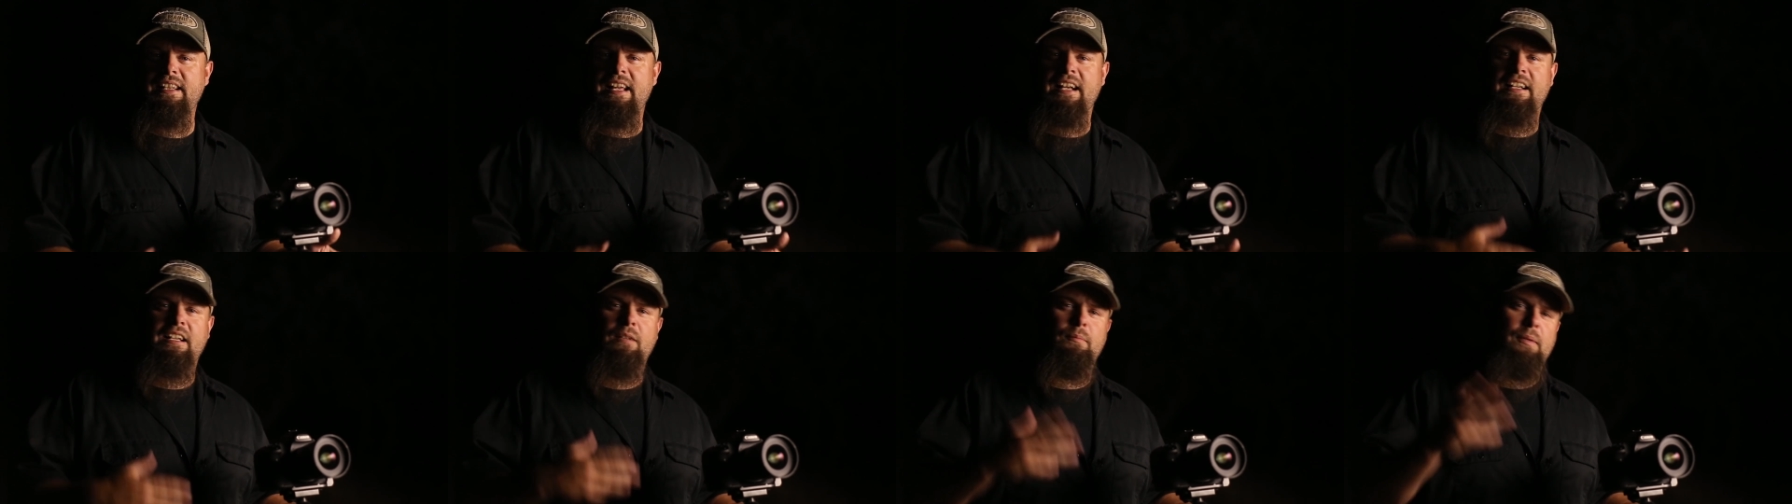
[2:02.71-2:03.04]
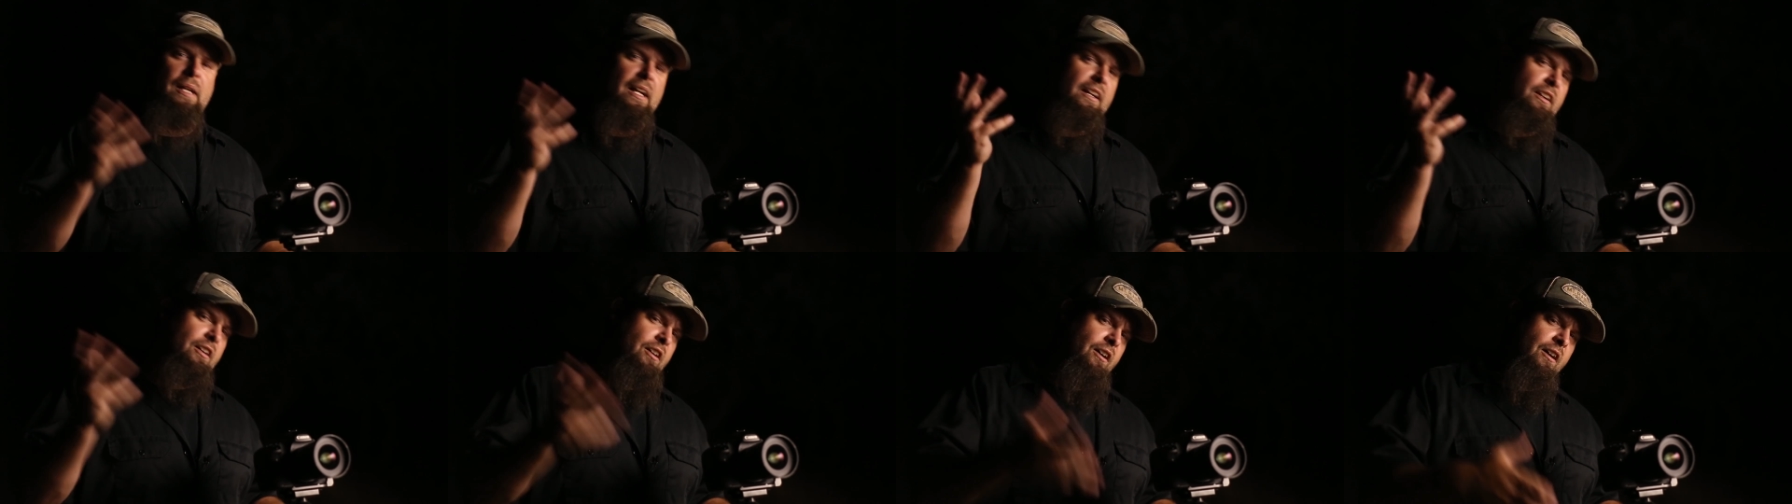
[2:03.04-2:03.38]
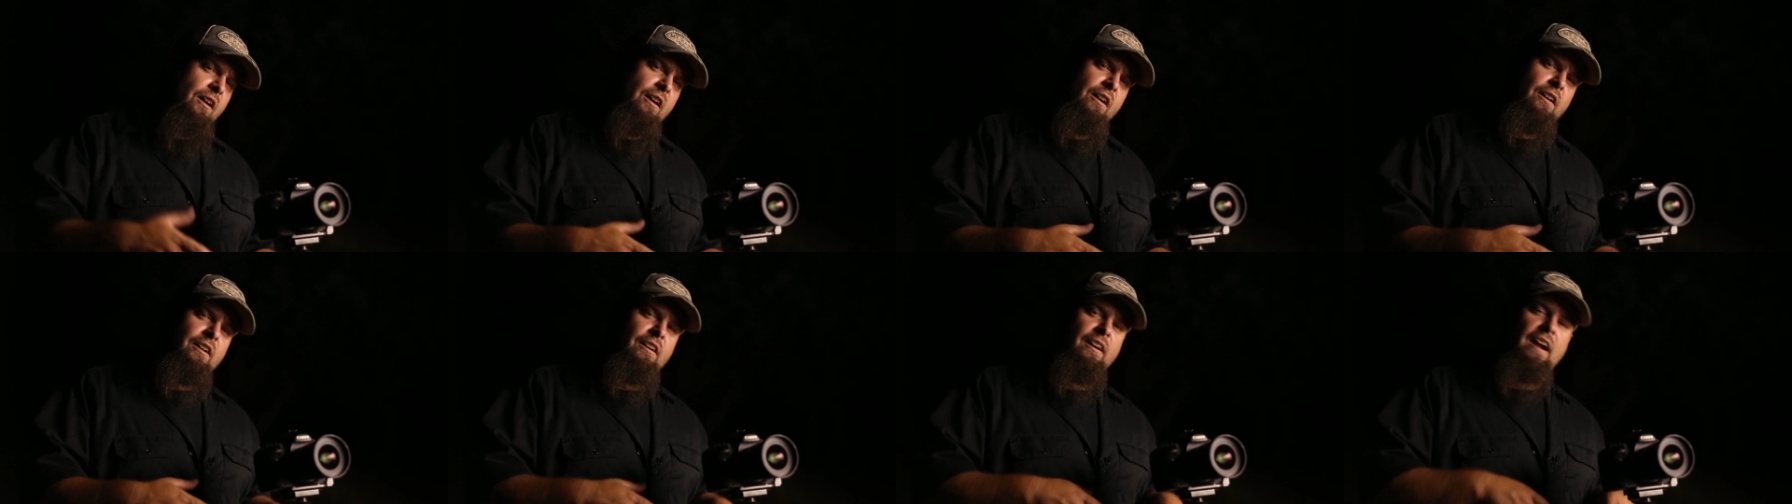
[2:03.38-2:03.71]
that could be a
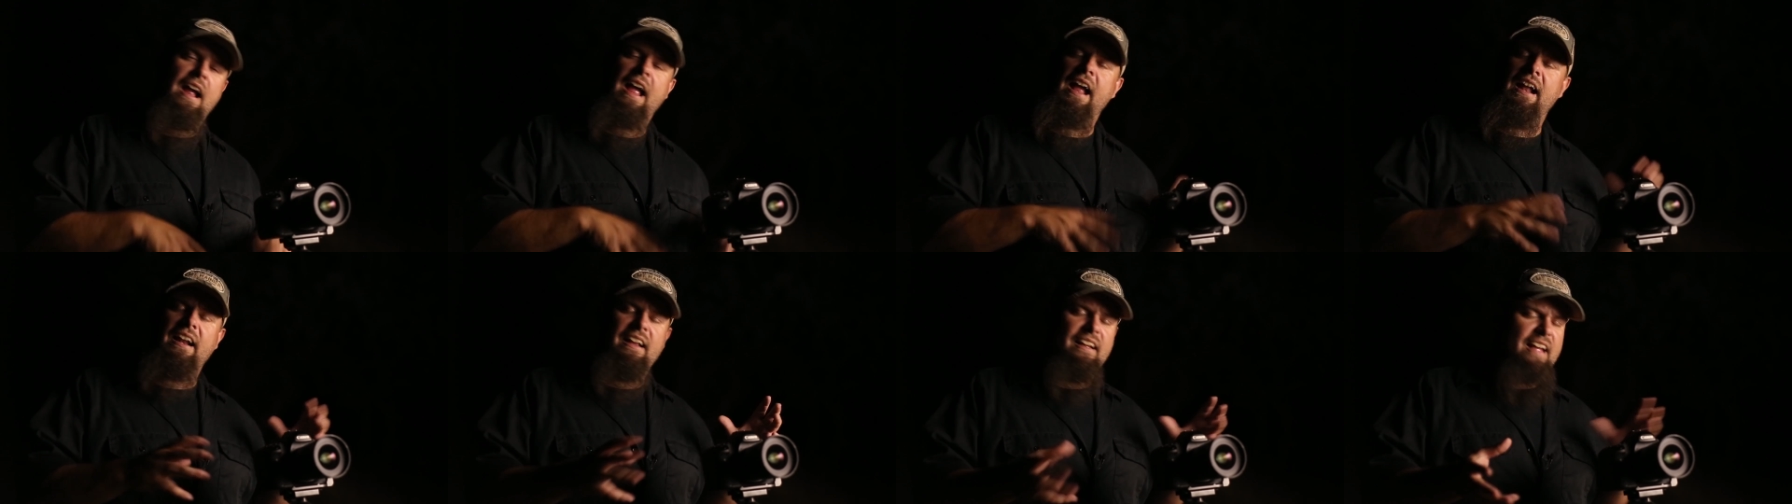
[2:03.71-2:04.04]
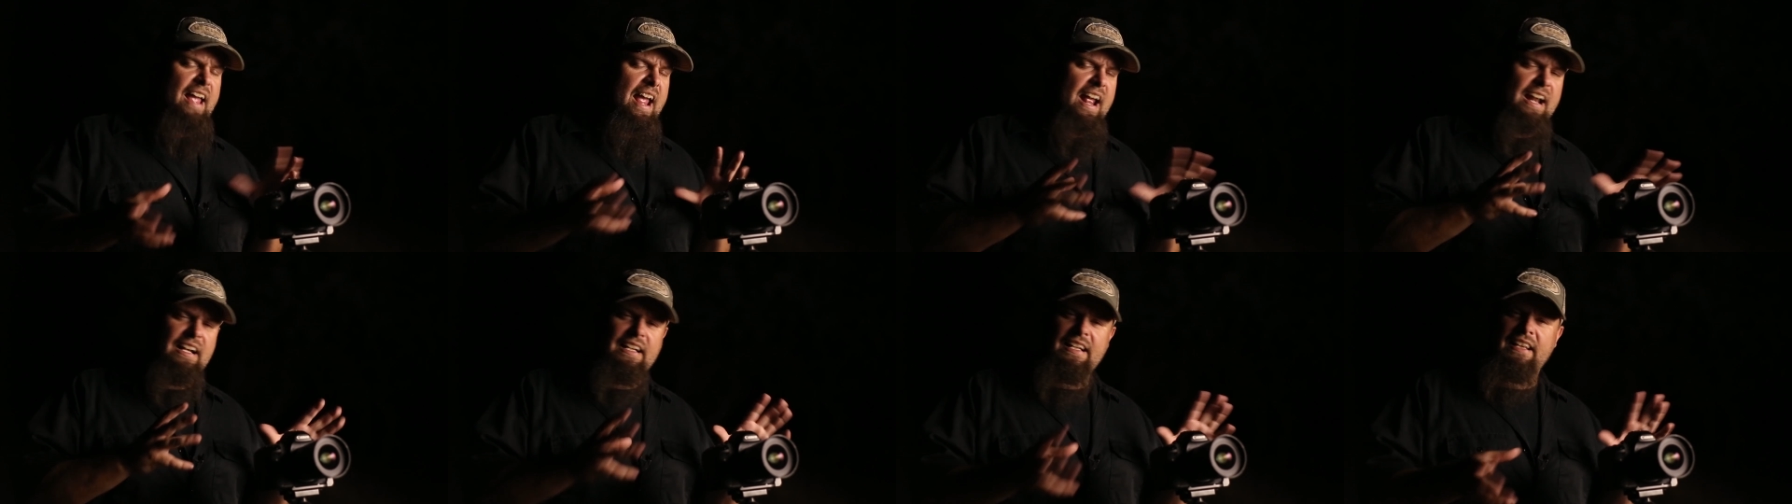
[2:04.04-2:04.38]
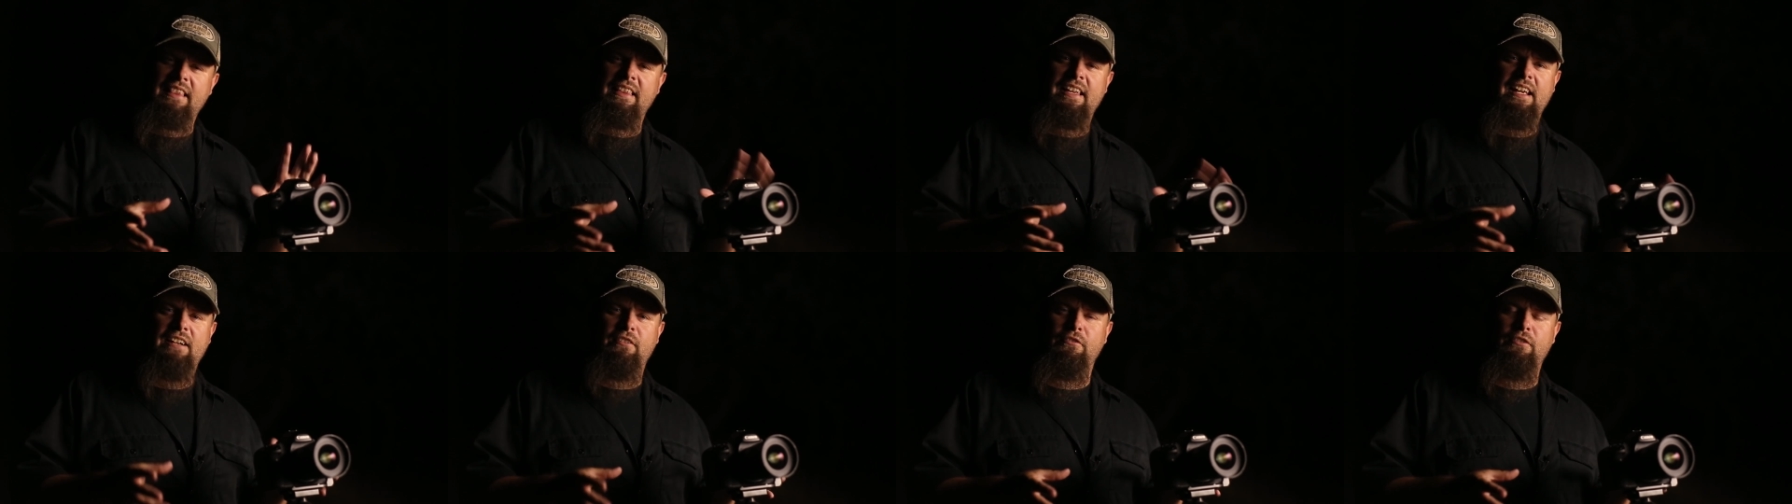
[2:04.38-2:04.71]
car, a-
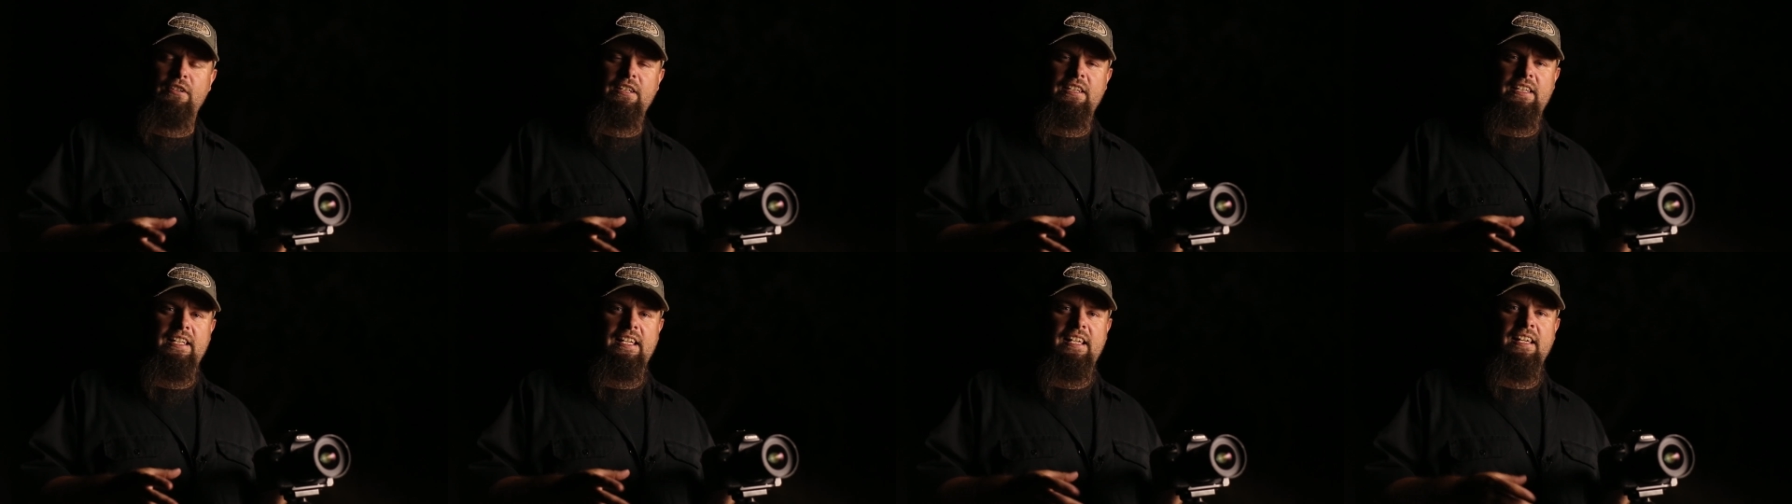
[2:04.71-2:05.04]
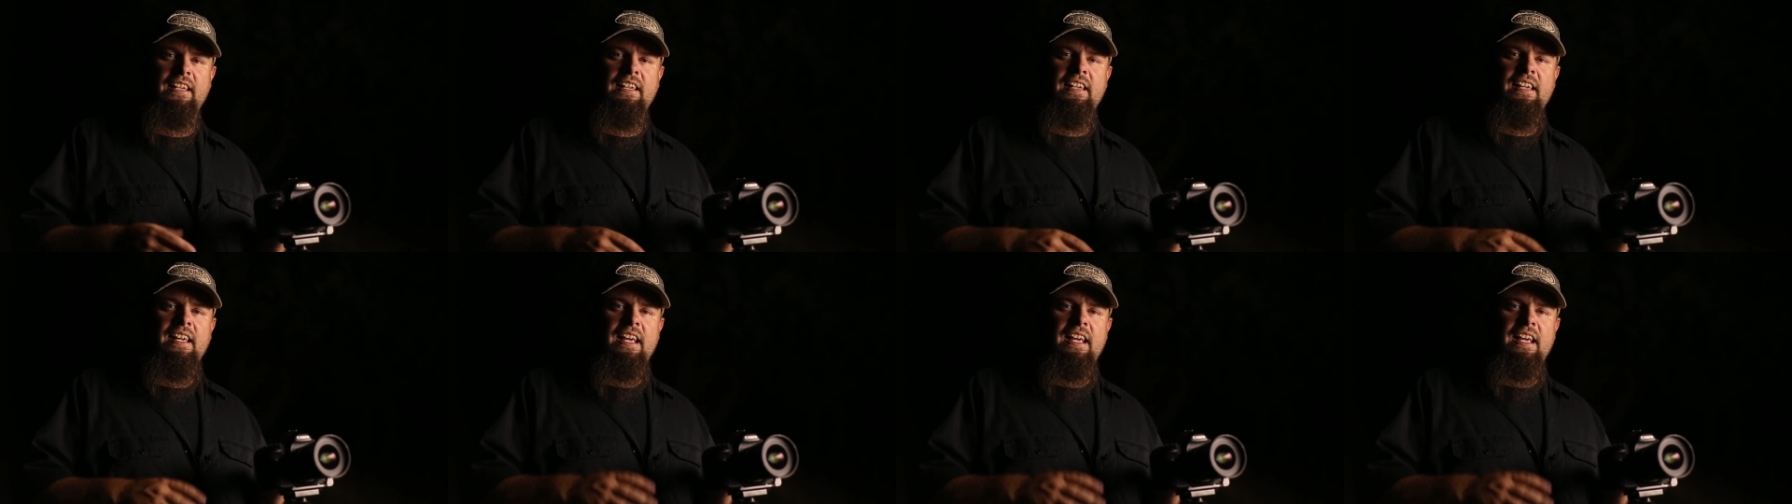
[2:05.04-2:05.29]
anything really.